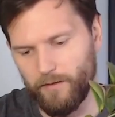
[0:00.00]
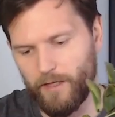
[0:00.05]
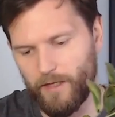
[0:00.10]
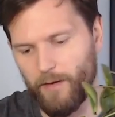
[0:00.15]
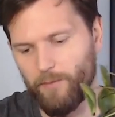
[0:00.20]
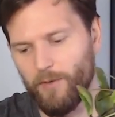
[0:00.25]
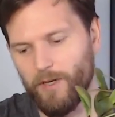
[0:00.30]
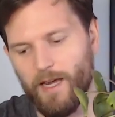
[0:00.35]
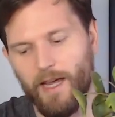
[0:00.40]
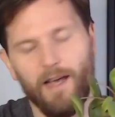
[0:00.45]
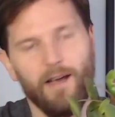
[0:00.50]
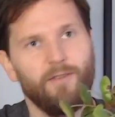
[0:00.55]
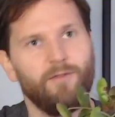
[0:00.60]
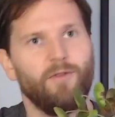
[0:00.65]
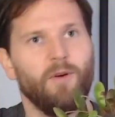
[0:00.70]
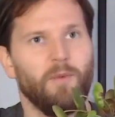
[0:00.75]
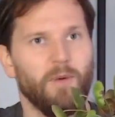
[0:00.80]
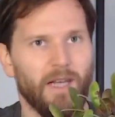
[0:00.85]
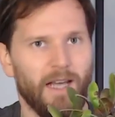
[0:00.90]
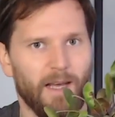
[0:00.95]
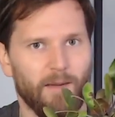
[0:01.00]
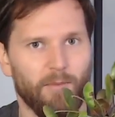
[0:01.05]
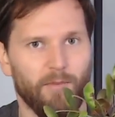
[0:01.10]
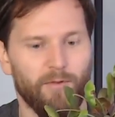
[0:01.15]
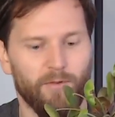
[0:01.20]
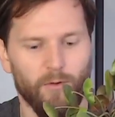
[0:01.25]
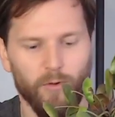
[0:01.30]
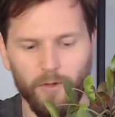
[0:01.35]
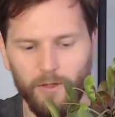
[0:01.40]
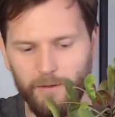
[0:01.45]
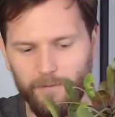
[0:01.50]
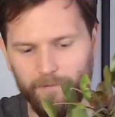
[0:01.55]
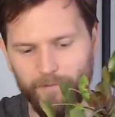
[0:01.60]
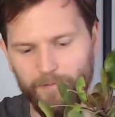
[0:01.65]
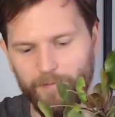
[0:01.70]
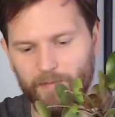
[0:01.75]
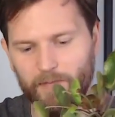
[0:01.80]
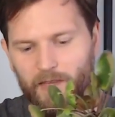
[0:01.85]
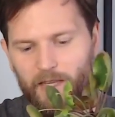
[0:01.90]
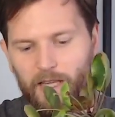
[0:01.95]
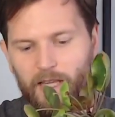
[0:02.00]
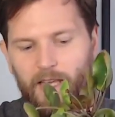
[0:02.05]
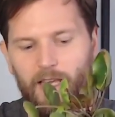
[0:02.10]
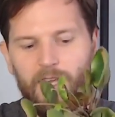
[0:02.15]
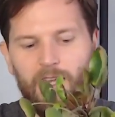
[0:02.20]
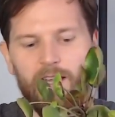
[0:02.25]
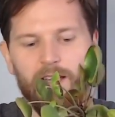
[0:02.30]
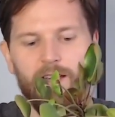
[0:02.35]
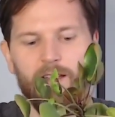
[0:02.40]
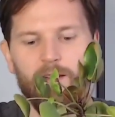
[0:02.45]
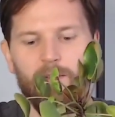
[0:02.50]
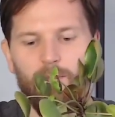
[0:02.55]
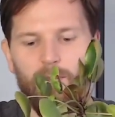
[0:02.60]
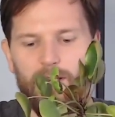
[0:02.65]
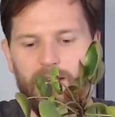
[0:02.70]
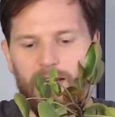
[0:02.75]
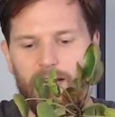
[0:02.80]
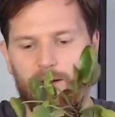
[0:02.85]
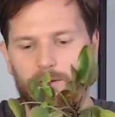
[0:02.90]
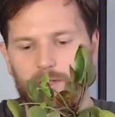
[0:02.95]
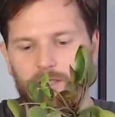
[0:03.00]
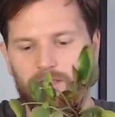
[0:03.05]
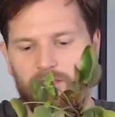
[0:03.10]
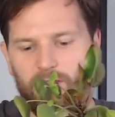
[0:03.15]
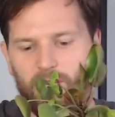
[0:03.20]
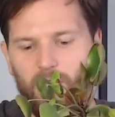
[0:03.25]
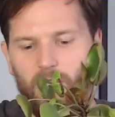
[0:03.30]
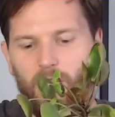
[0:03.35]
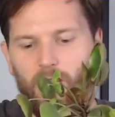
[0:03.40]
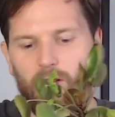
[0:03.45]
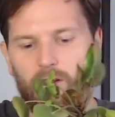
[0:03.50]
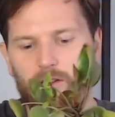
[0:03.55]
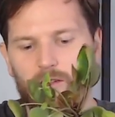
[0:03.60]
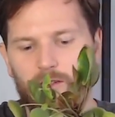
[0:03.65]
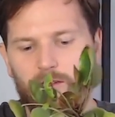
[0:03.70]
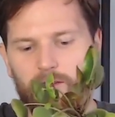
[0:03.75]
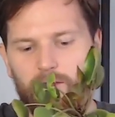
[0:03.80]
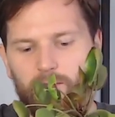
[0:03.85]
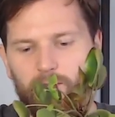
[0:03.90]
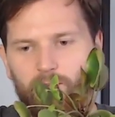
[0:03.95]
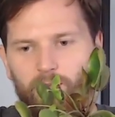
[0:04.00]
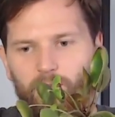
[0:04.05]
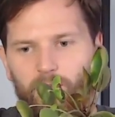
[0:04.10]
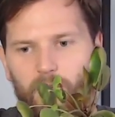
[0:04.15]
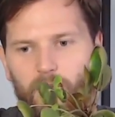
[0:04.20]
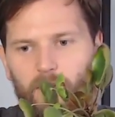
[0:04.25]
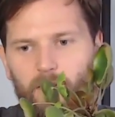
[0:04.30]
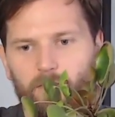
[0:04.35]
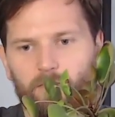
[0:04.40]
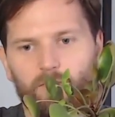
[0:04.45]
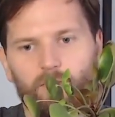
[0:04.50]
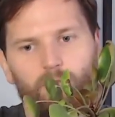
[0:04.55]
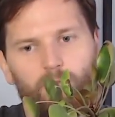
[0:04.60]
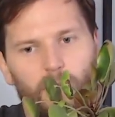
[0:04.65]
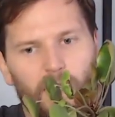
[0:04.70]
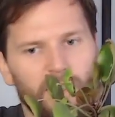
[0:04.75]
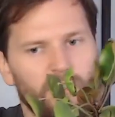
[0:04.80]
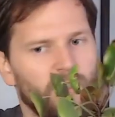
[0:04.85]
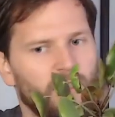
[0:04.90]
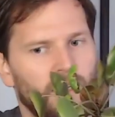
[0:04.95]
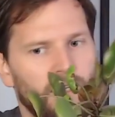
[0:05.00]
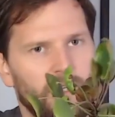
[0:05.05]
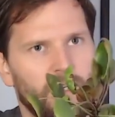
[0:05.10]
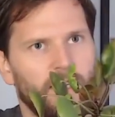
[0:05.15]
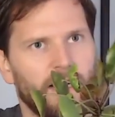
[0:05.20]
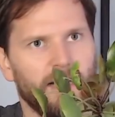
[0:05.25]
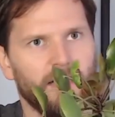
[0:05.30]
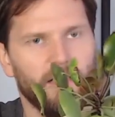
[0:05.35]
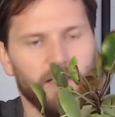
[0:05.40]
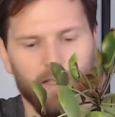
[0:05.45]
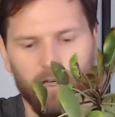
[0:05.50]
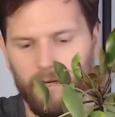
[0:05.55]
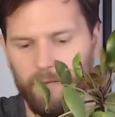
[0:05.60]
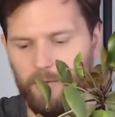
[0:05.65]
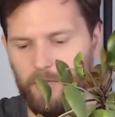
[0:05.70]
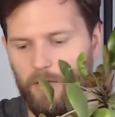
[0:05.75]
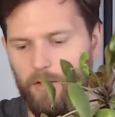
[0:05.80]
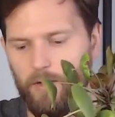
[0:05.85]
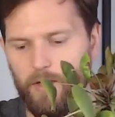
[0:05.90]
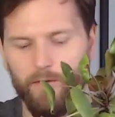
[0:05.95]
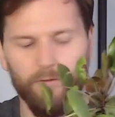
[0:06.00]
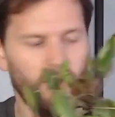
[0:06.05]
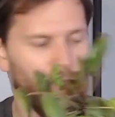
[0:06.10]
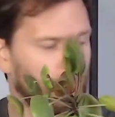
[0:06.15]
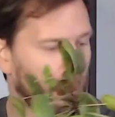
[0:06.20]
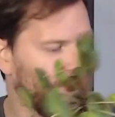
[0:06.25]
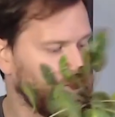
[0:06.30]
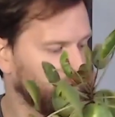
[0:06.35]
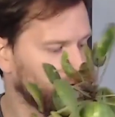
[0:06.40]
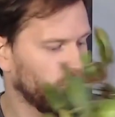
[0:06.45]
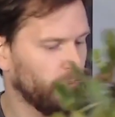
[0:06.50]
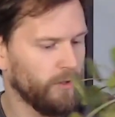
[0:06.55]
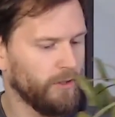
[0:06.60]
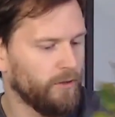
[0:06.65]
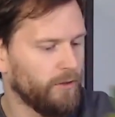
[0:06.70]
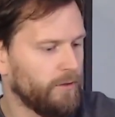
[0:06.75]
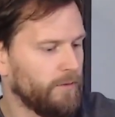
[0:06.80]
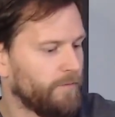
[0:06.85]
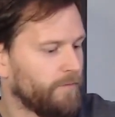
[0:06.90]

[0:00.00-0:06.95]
we have what we had before. But now it's all basically connecting it up. So if you have soil,